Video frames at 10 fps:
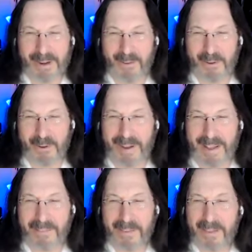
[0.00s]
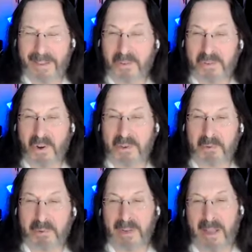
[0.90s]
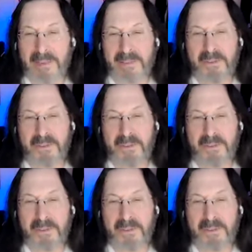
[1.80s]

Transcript: whatever. And you start to realize